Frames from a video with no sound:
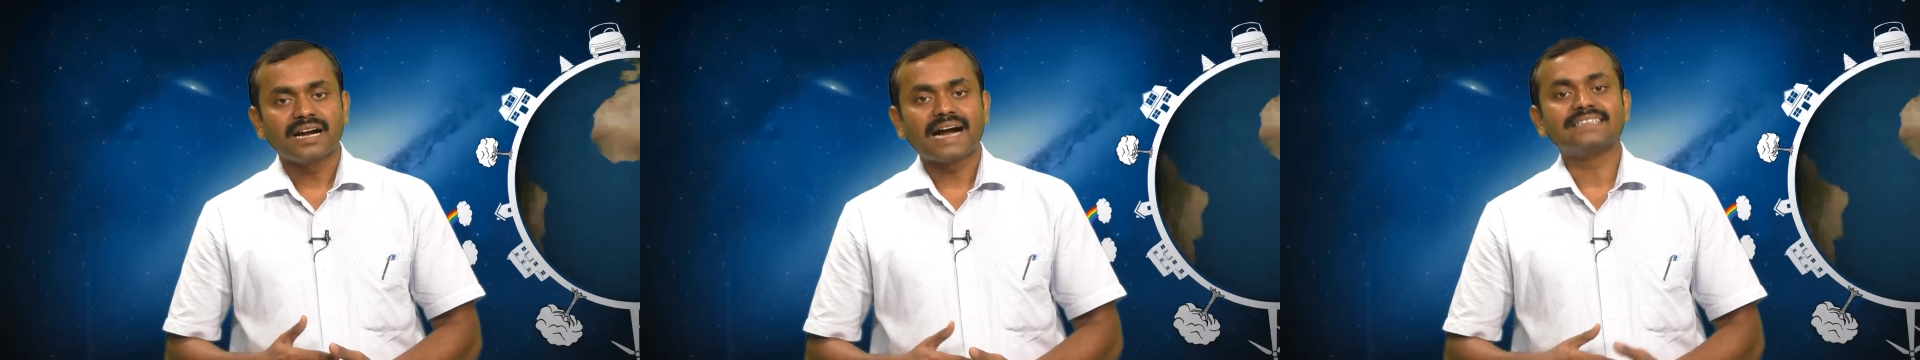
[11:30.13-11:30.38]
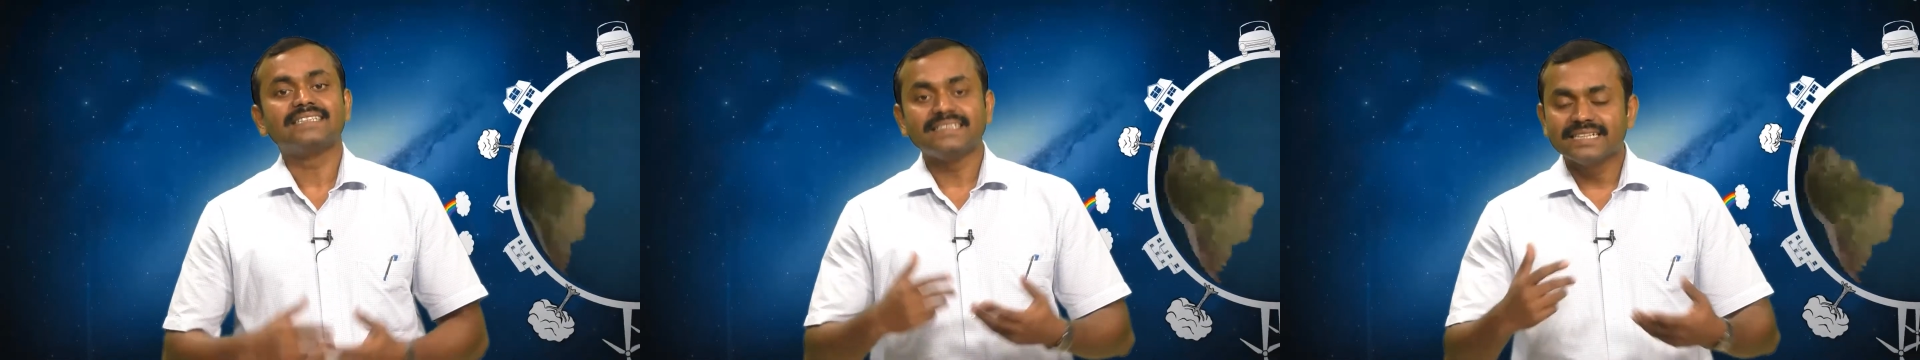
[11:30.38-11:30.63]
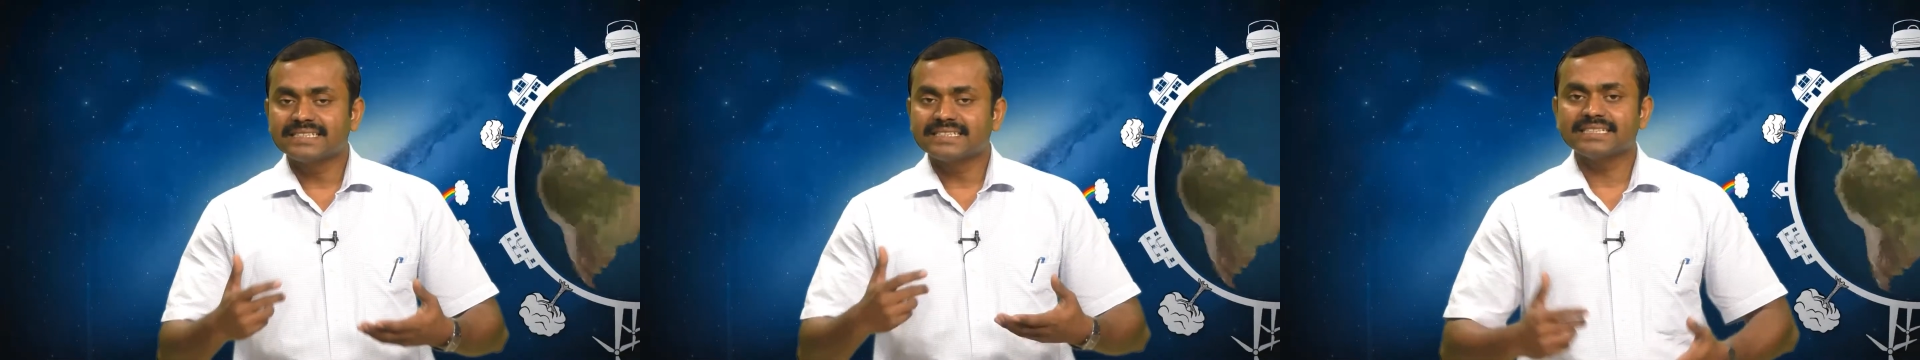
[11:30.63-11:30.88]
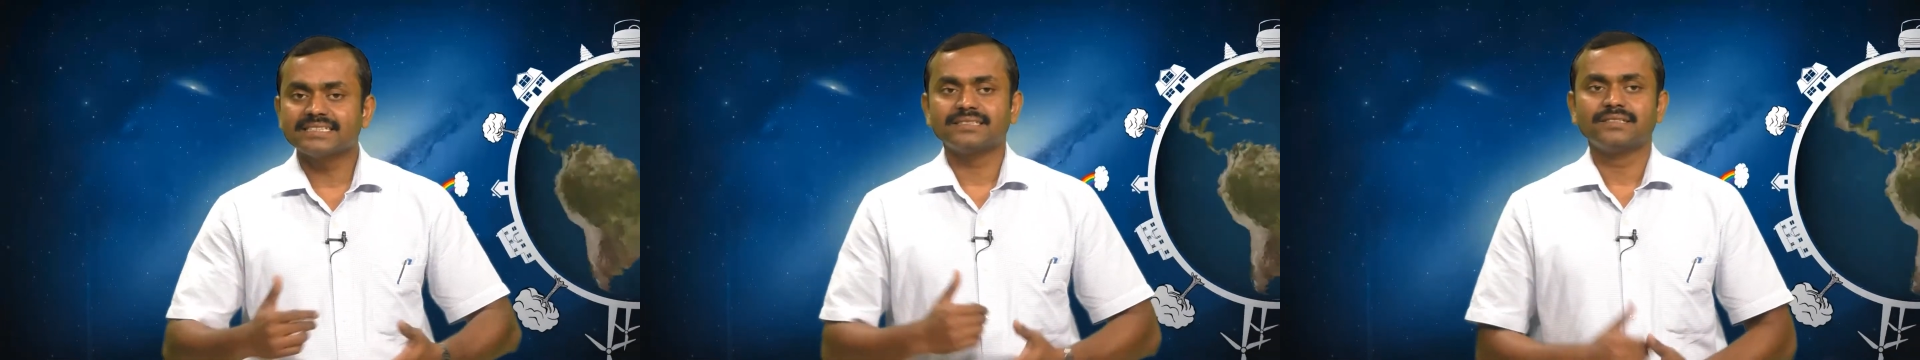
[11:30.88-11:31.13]
as a
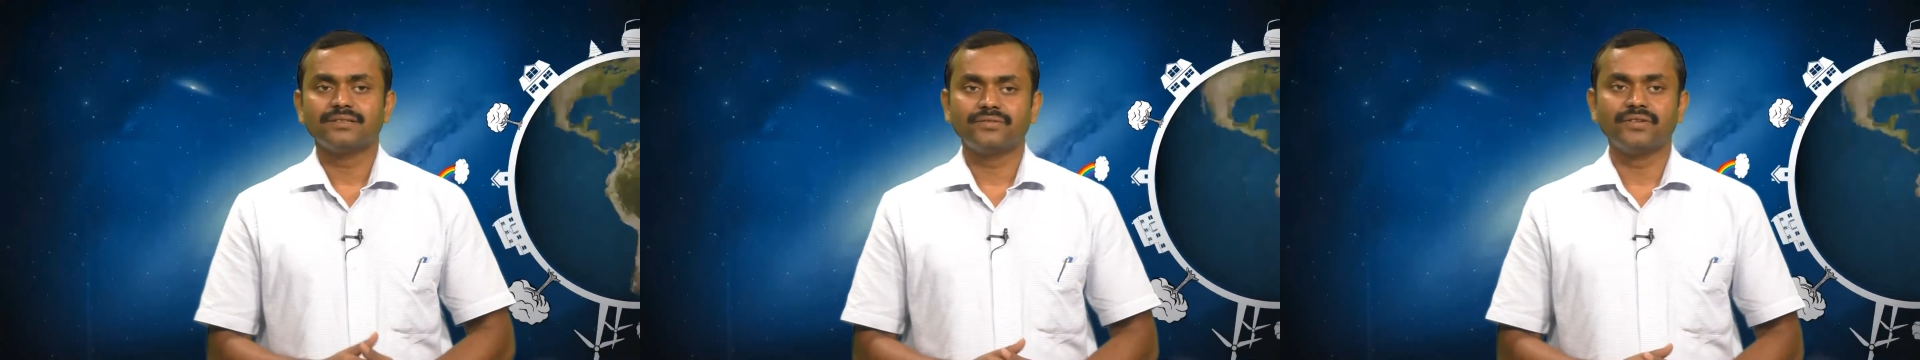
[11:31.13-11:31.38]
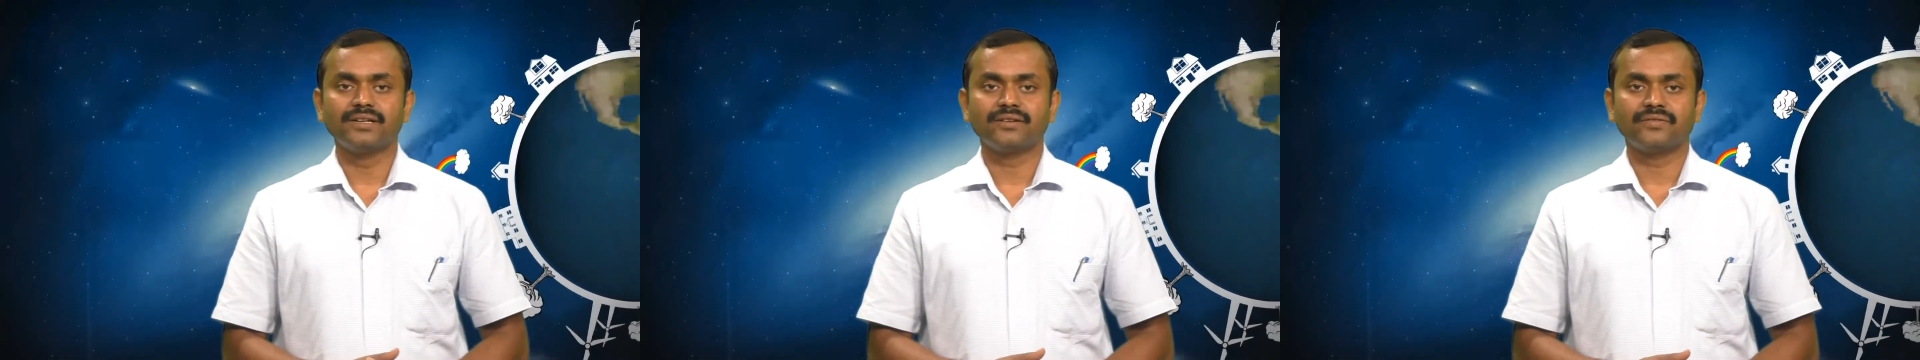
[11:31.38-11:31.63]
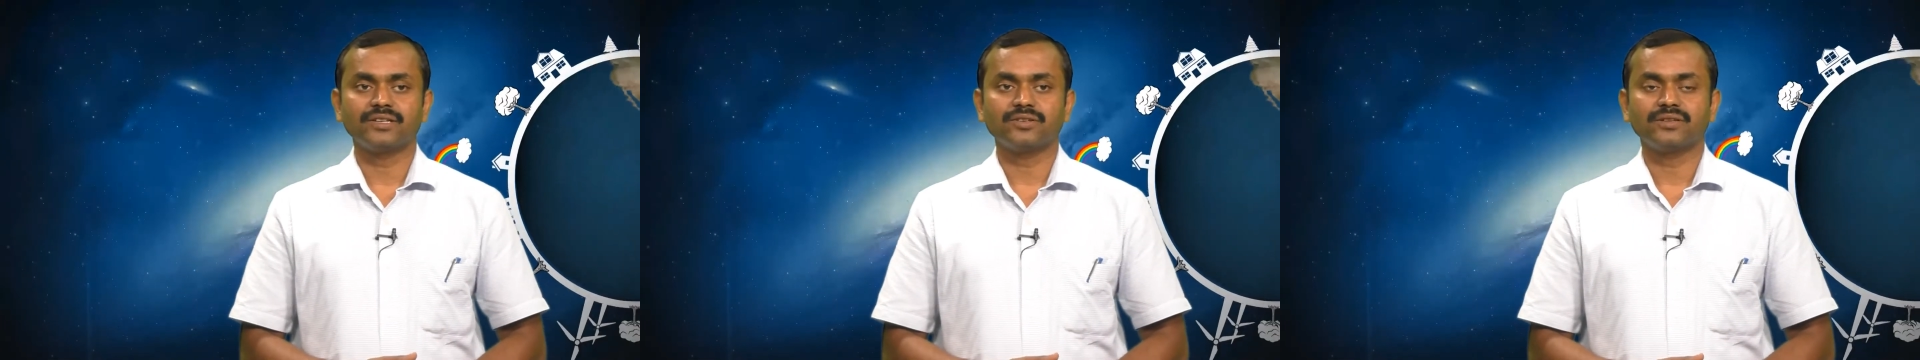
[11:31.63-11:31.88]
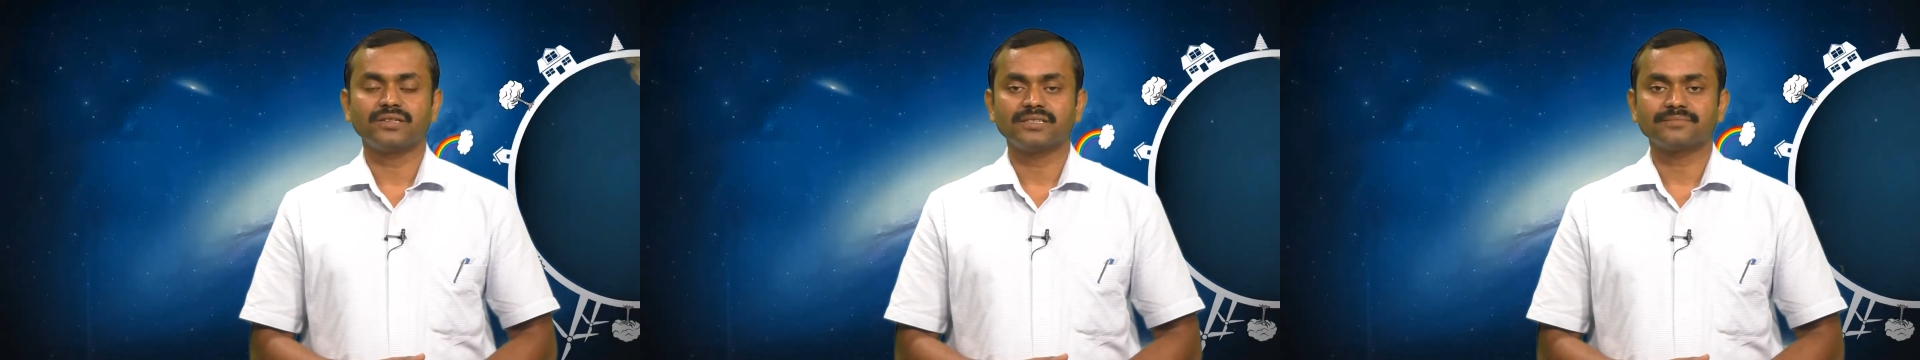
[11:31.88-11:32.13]
distinct field of
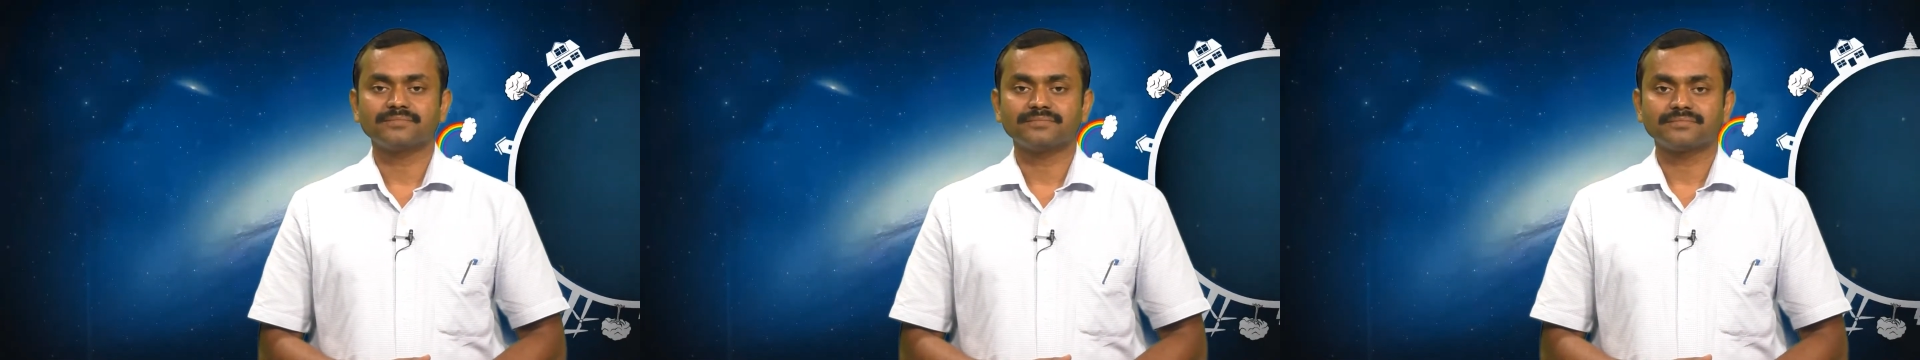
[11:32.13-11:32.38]
inquiry.